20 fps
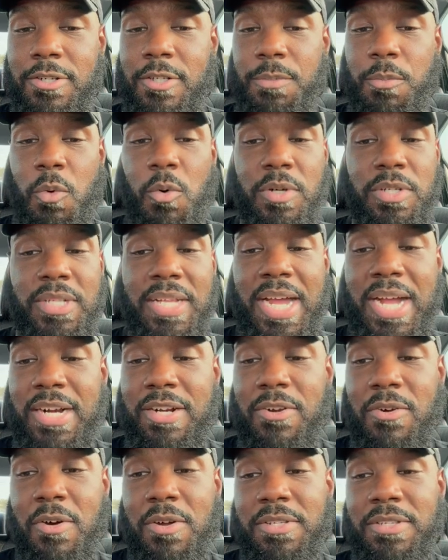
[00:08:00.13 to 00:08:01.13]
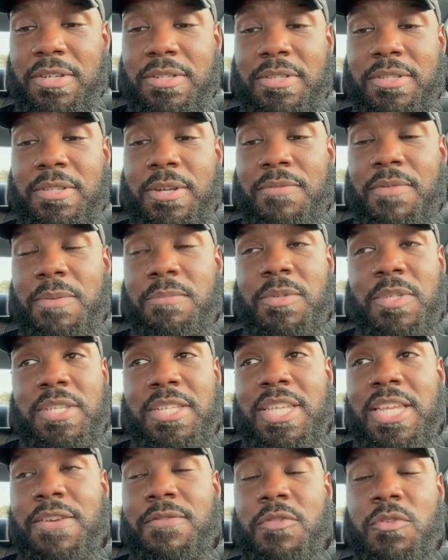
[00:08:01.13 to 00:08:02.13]
sports doctor, all this other stuff. I'm just
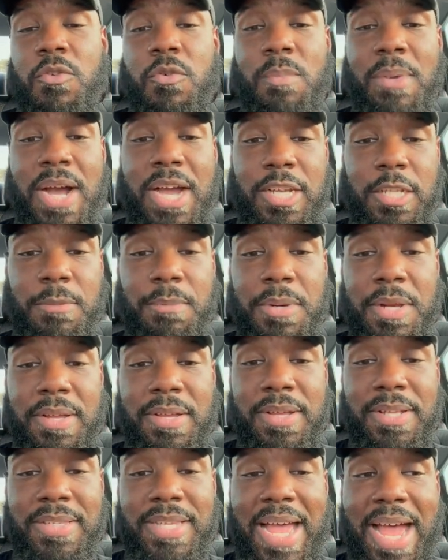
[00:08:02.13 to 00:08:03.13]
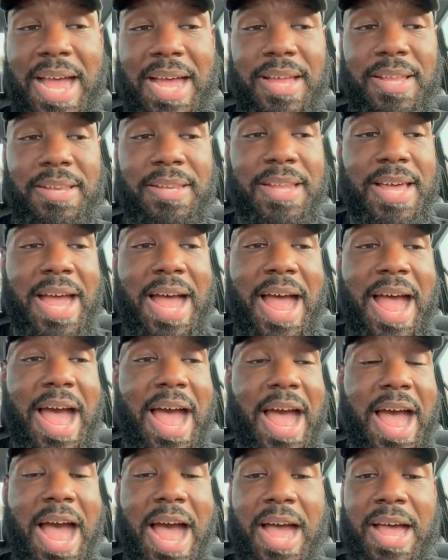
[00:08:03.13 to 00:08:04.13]
giving you my experience. I,
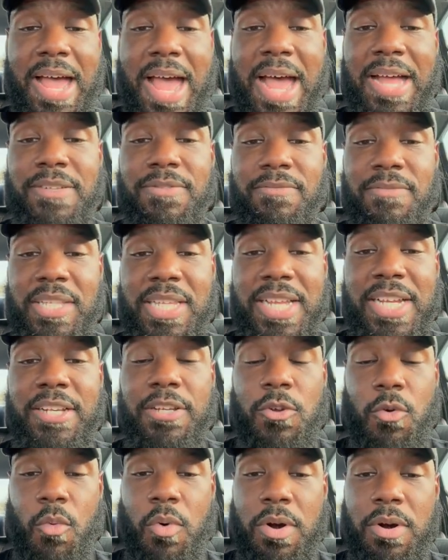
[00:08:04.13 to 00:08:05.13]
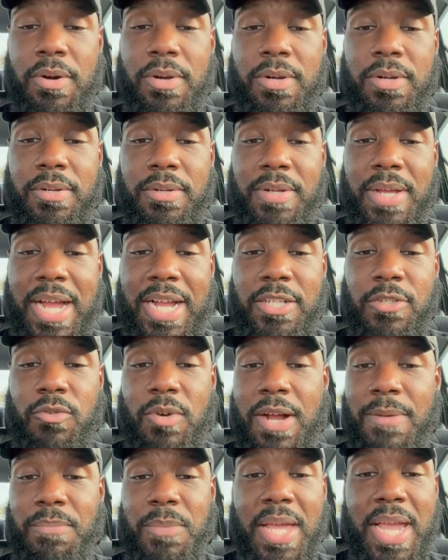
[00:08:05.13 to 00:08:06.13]
I, I did the work. I
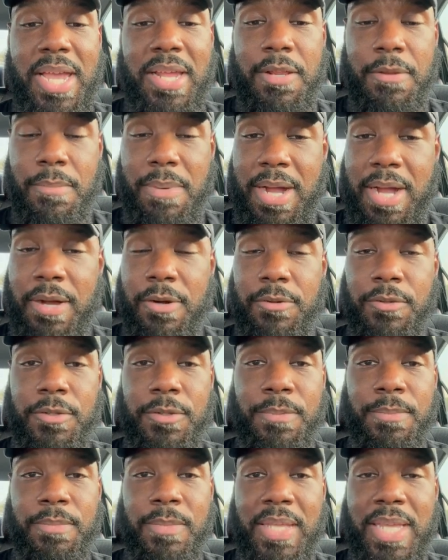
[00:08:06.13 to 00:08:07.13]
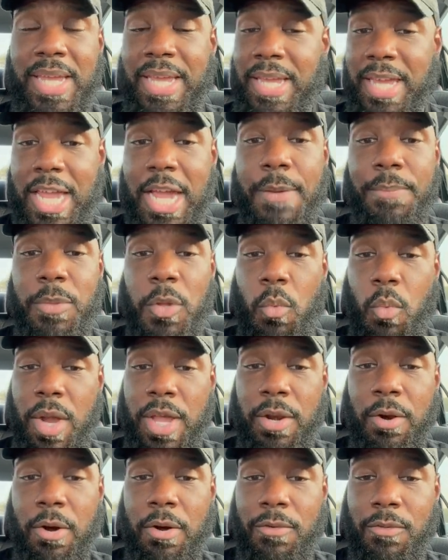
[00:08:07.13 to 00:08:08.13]
dropped the 80 pounds and kept the
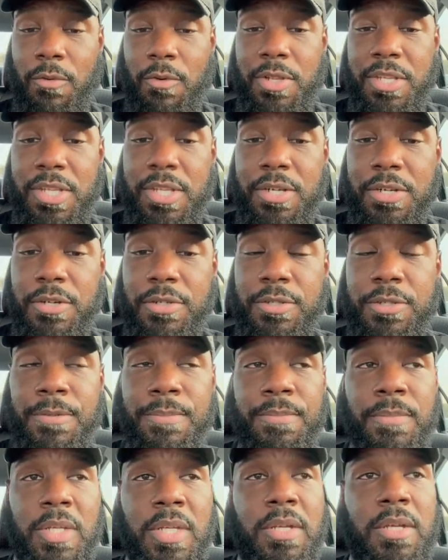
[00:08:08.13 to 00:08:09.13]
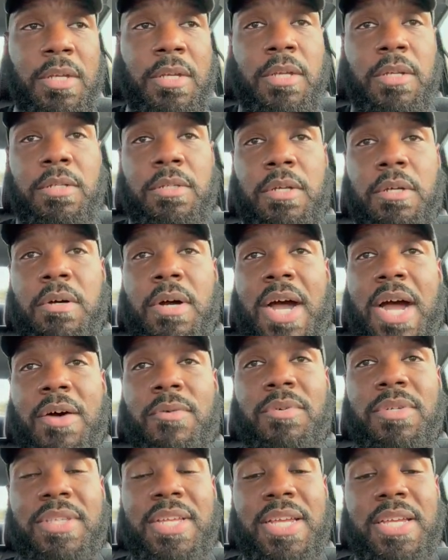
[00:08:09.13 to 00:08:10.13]
weight off for years. So I
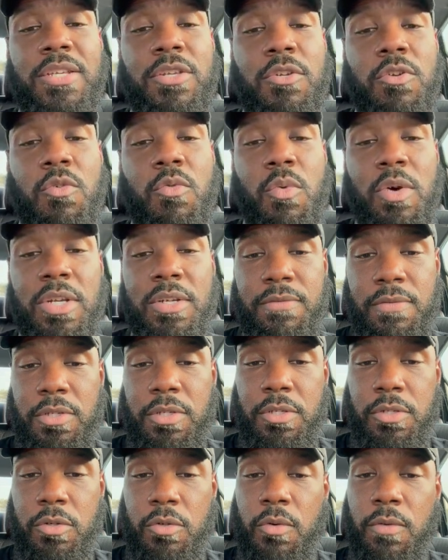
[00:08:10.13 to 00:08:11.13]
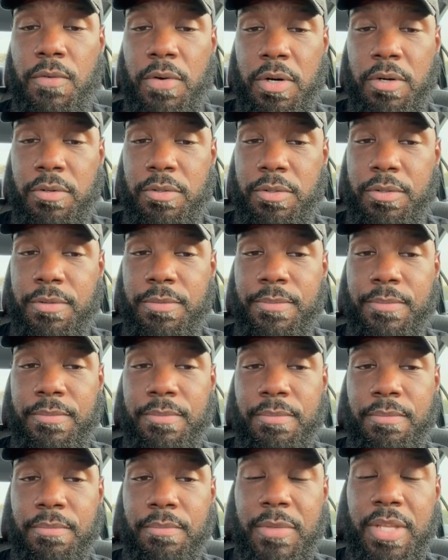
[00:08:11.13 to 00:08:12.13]
would say do one of the two first.
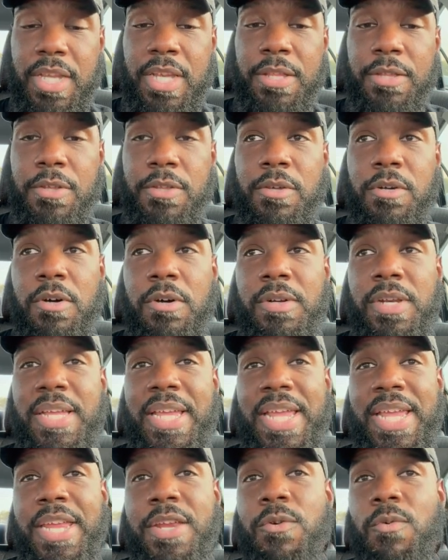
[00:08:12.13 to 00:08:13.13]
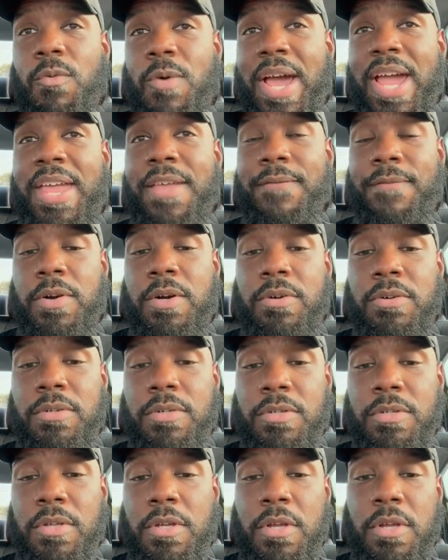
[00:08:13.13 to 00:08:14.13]
Either you're going to eat right first